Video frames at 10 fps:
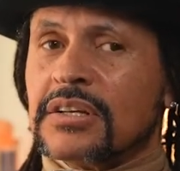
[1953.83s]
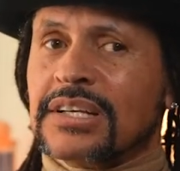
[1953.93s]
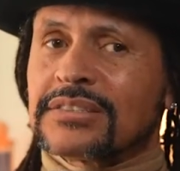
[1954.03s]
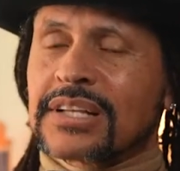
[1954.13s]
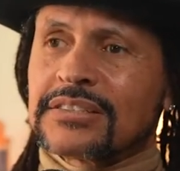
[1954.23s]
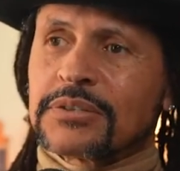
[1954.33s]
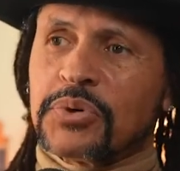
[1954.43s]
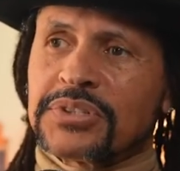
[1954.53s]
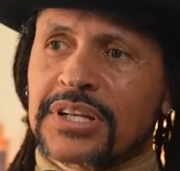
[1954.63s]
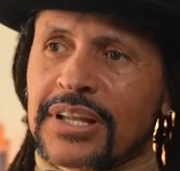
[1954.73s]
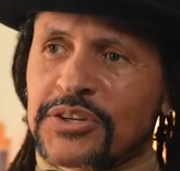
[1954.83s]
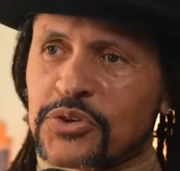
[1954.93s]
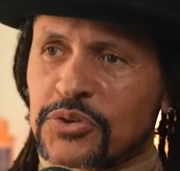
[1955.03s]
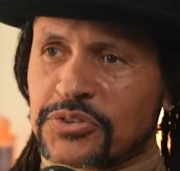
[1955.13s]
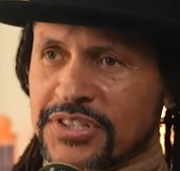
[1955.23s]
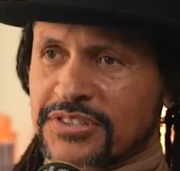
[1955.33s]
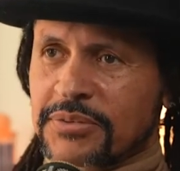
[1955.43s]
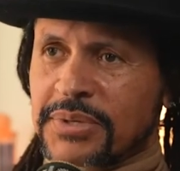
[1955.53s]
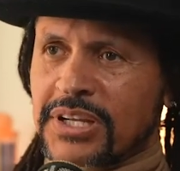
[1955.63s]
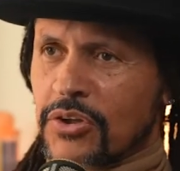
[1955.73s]
It's nice to put the electrical
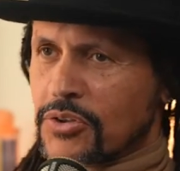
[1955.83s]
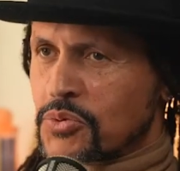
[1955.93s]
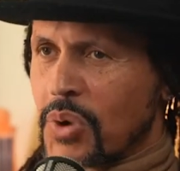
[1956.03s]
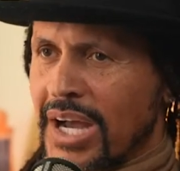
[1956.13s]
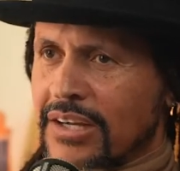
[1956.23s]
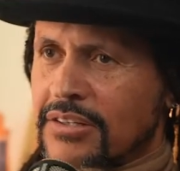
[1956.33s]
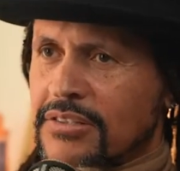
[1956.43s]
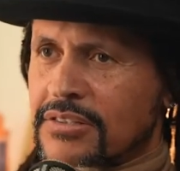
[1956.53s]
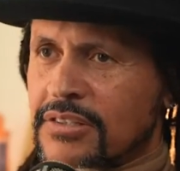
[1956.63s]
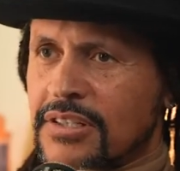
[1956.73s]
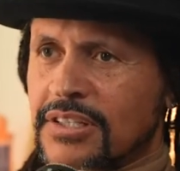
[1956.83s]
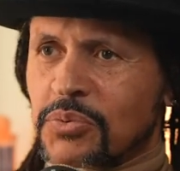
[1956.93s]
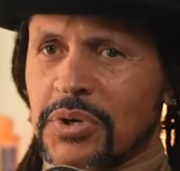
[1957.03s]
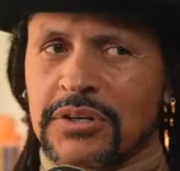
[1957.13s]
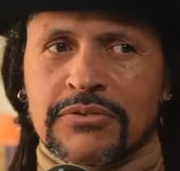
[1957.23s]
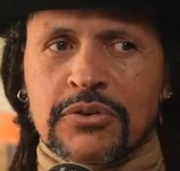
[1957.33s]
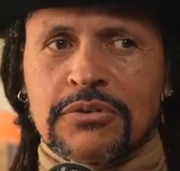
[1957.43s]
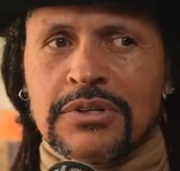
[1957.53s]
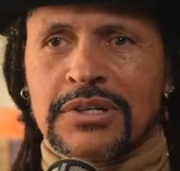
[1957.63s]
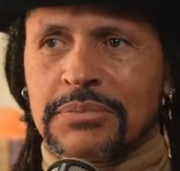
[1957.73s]
system in, all those wires. It's wonderful.
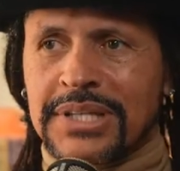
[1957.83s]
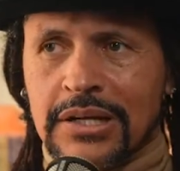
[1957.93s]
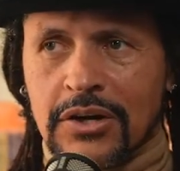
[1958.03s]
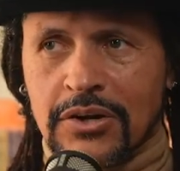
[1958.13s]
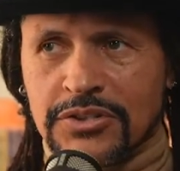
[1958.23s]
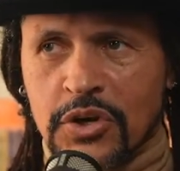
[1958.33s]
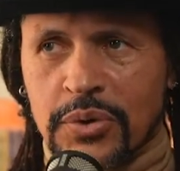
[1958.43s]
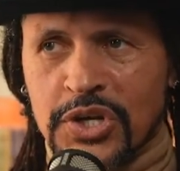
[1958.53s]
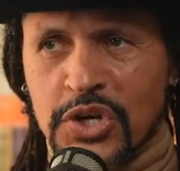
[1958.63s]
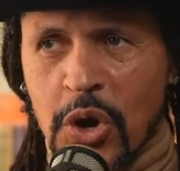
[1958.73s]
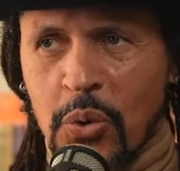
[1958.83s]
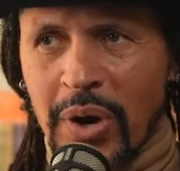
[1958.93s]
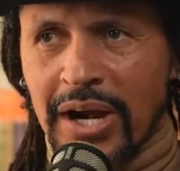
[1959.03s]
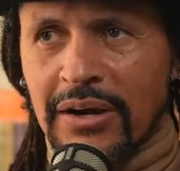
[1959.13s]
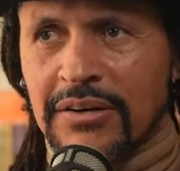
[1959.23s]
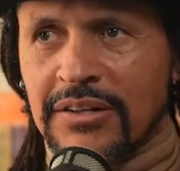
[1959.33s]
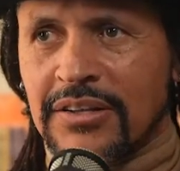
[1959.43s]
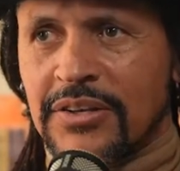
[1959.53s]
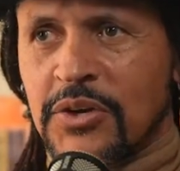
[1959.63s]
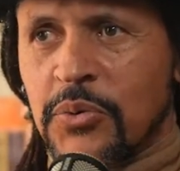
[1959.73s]
But that car is going nowhere
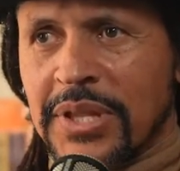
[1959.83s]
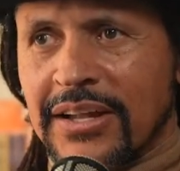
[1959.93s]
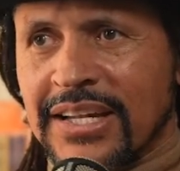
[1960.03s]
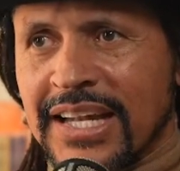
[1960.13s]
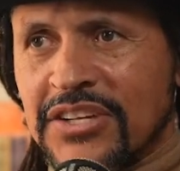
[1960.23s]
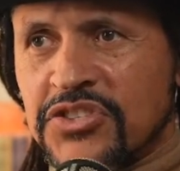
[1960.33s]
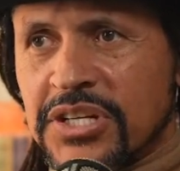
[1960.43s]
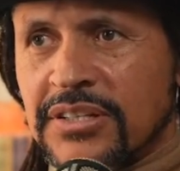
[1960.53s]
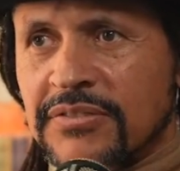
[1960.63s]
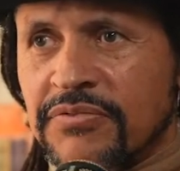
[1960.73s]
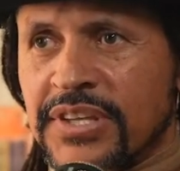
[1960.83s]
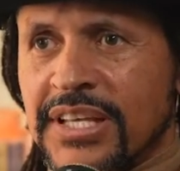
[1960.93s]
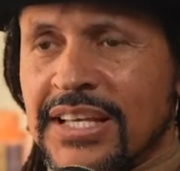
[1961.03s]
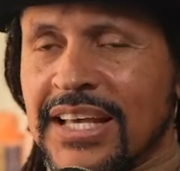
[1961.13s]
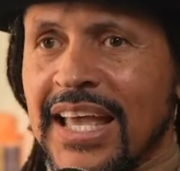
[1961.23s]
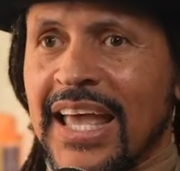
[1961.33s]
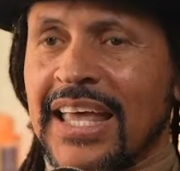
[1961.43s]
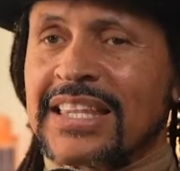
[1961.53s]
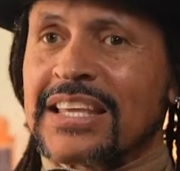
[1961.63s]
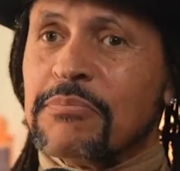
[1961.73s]
without an engine.
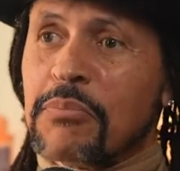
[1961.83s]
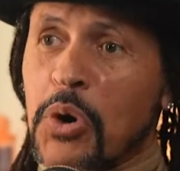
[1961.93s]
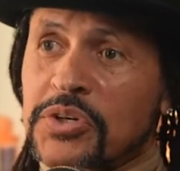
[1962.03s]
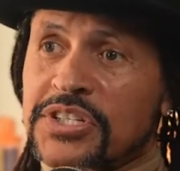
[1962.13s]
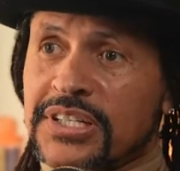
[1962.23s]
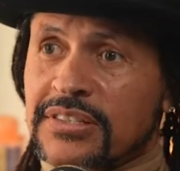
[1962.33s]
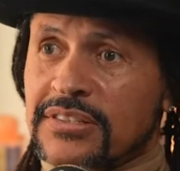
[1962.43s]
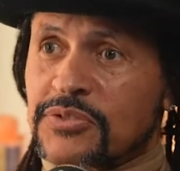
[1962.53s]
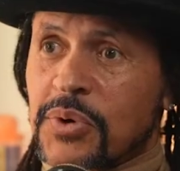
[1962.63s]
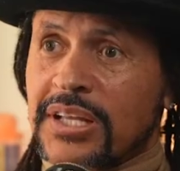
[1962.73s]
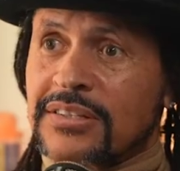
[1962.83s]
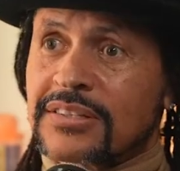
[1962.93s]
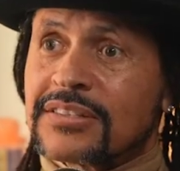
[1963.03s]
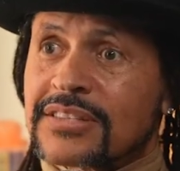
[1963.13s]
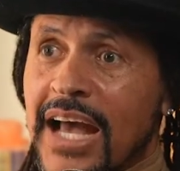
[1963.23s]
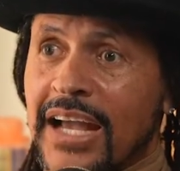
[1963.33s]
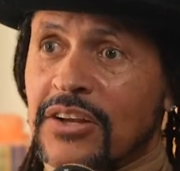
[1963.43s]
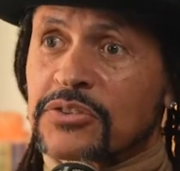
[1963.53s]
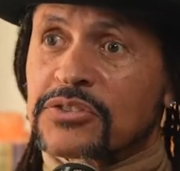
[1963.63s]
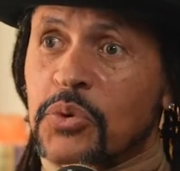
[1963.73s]
And the emotions, right? The
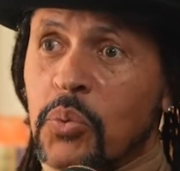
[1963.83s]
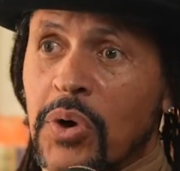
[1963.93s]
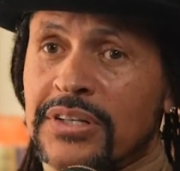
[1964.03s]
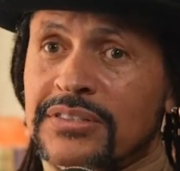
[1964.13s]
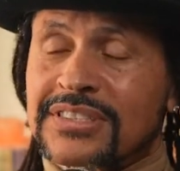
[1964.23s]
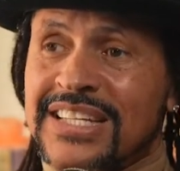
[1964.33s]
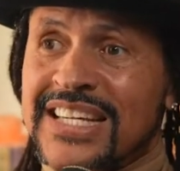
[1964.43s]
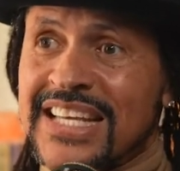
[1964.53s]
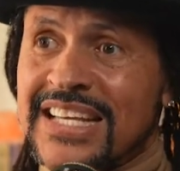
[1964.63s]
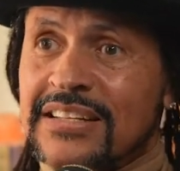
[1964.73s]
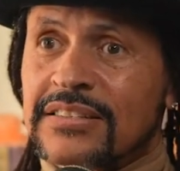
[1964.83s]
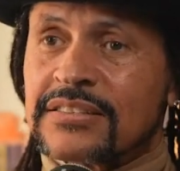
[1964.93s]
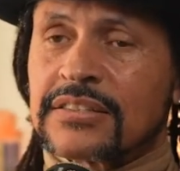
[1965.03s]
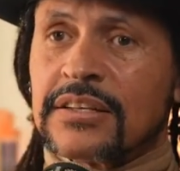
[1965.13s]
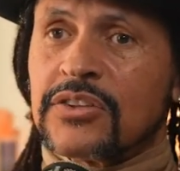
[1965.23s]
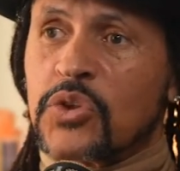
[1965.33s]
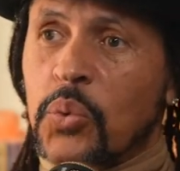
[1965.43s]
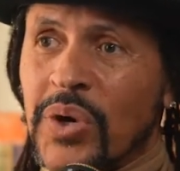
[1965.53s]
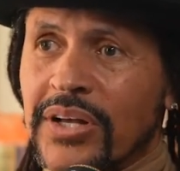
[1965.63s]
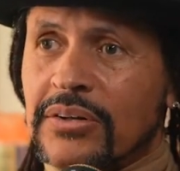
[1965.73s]
desires, the wants, the needs, the
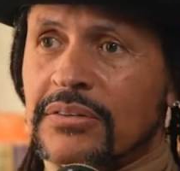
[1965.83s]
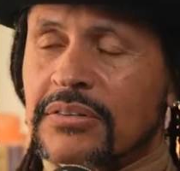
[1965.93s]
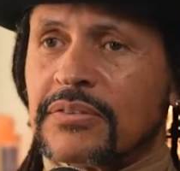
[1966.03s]
will.